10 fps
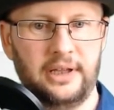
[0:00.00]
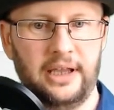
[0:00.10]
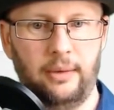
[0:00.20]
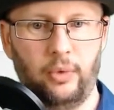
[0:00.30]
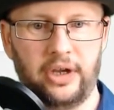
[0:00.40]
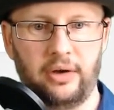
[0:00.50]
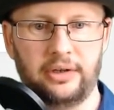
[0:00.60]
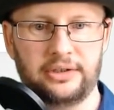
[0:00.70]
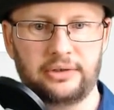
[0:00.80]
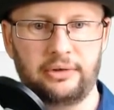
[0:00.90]
And we're
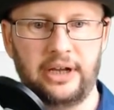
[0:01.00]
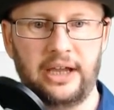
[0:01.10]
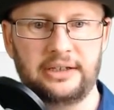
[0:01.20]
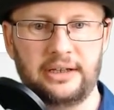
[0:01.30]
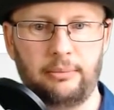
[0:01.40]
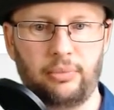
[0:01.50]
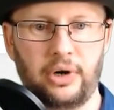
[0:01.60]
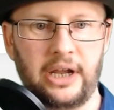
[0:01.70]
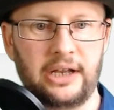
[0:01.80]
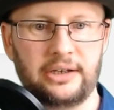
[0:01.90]
going to create a
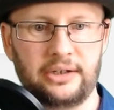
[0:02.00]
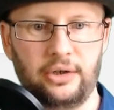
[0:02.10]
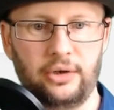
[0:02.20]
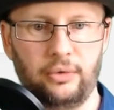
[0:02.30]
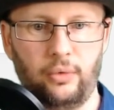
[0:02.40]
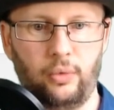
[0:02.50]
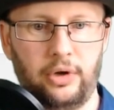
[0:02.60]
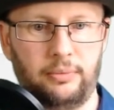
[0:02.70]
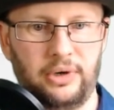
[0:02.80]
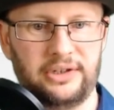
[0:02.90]
brand new
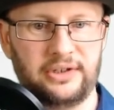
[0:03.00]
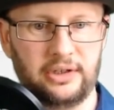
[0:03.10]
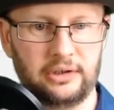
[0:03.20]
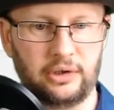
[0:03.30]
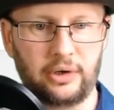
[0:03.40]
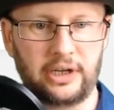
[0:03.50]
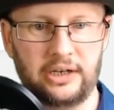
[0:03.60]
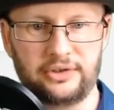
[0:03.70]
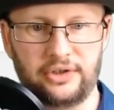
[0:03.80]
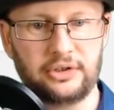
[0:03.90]
WordPress
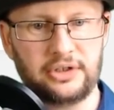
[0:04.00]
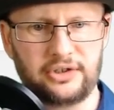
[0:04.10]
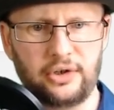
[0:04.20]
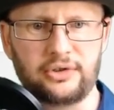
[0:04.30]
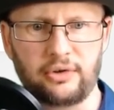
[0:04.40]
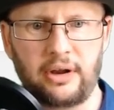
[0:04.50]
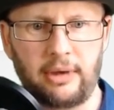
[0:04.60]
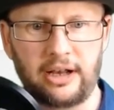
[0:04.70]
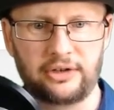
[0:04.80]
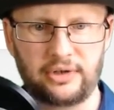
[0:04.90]
login. So just use your
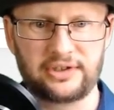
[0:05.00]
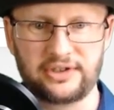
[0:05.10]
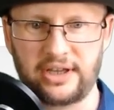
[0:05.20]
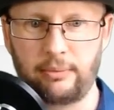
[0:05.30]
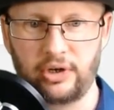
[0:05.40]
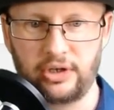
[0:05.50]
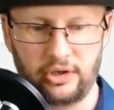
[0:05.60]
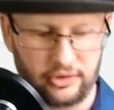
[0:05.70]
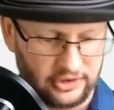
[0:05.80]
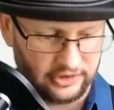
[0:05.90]
email address, the same one you used to